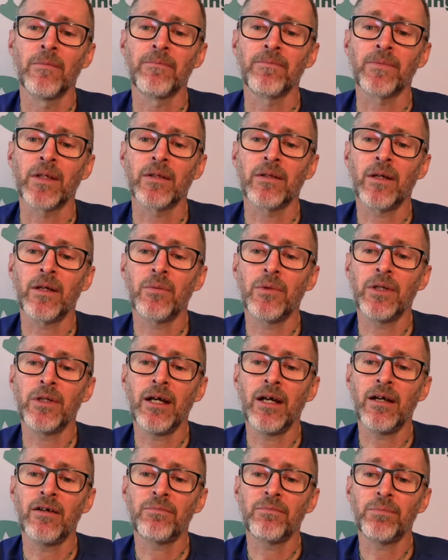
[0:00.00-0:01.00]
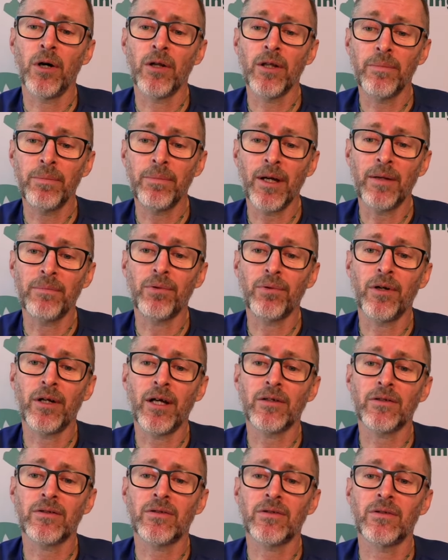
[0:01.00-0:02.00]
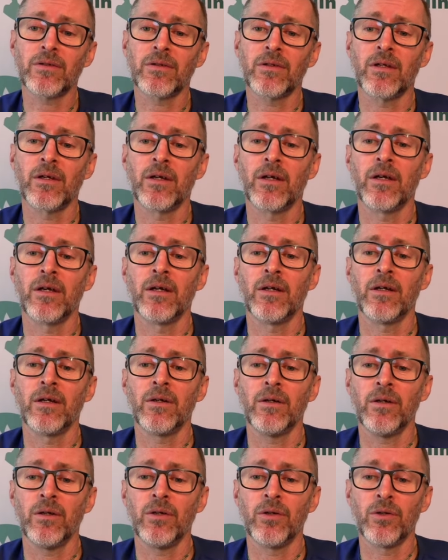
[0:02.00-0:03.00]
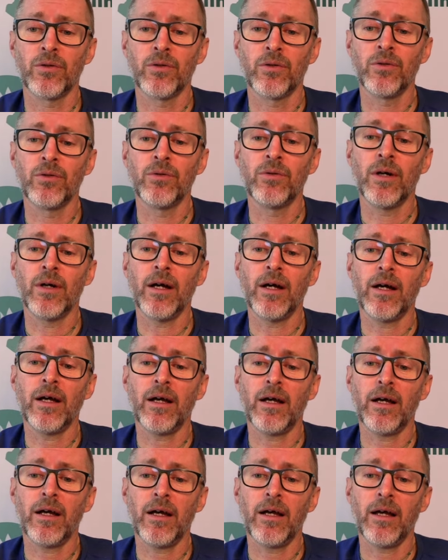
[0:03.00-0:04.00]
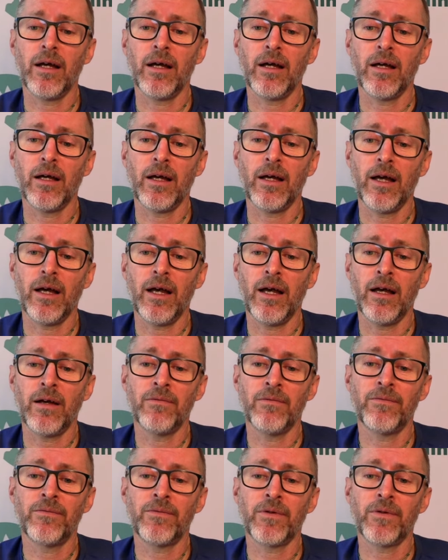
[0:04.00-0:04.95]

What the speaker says: Then we have PolyPet Products, who have